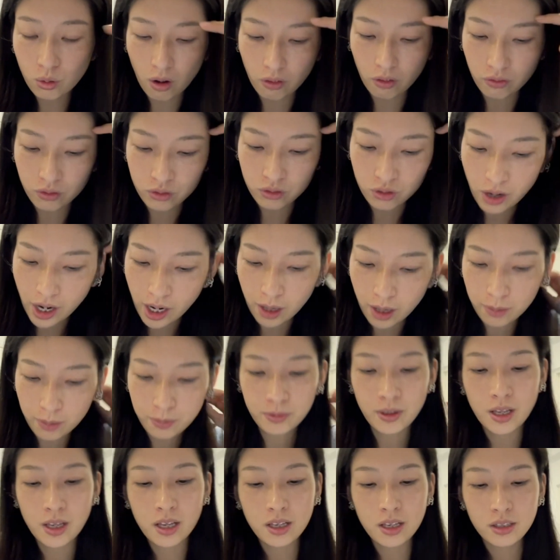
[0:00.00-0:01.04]
of Grab,
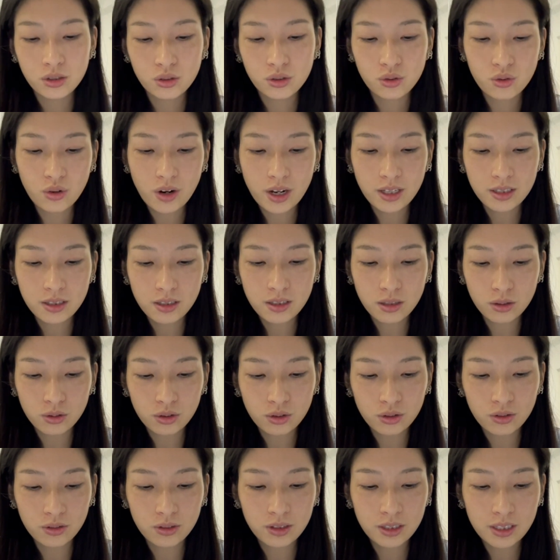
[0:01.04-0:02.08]
stressed
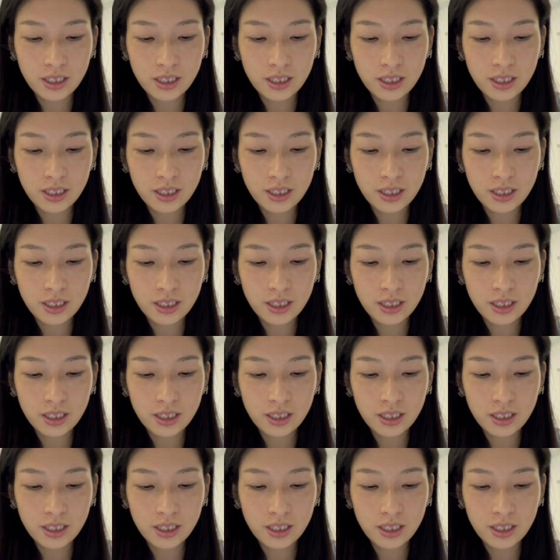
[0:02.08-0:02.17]
to